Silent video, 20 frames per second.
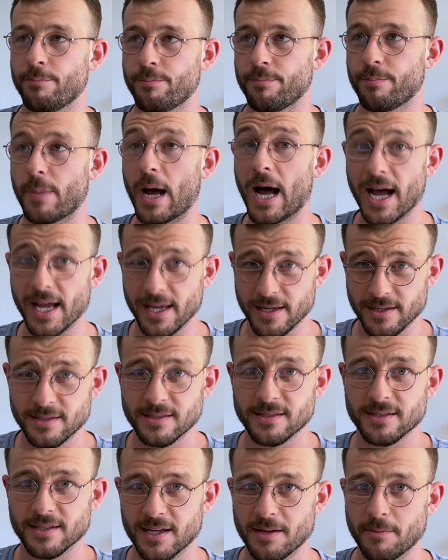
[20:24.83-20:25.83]

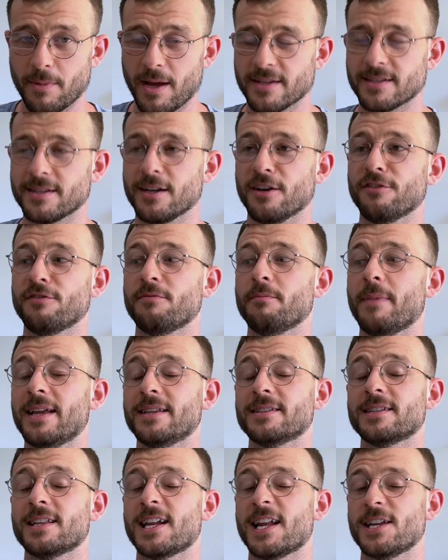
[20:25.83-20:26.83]
bias in myself
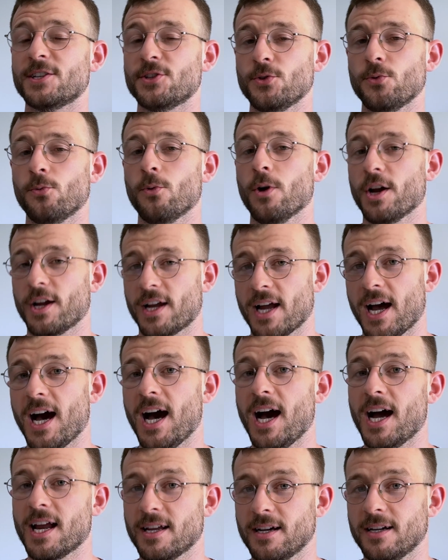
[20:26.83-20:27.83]
means that I do work
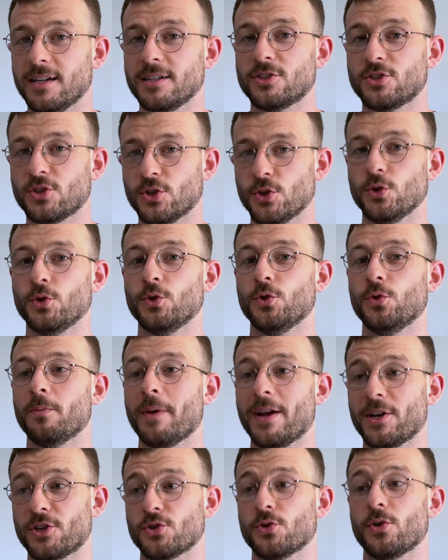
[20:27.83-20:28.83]
harder to
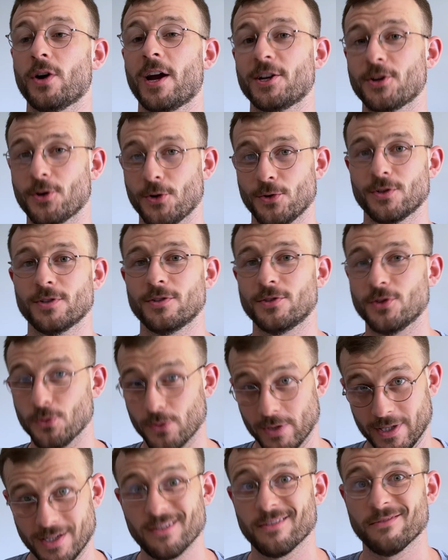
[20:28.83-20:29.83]
make sure I don't do
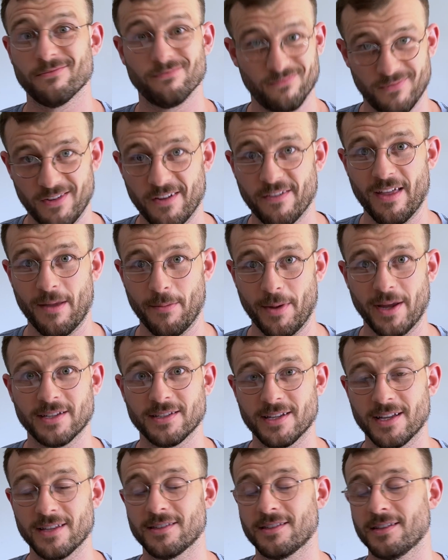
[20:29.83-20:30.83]
it, if that makes
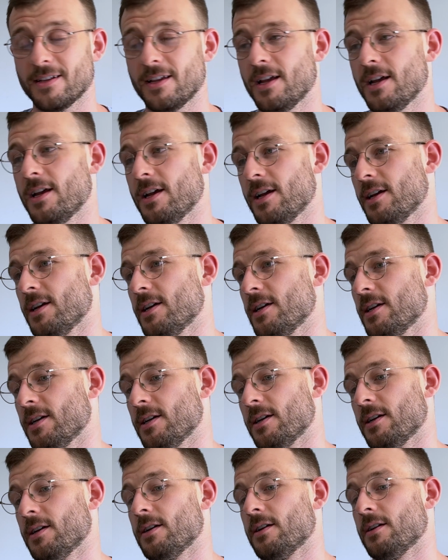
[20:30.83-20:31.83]
sense.
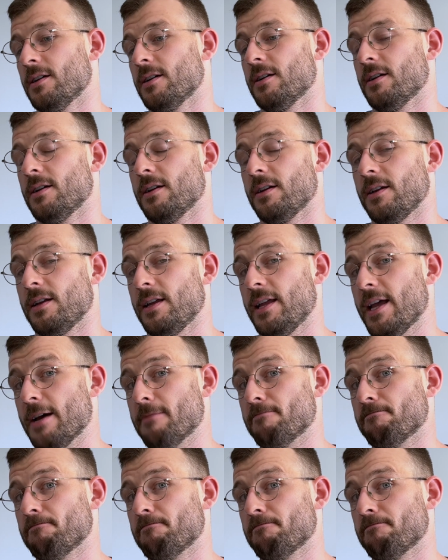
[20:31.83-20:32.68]
Yeah.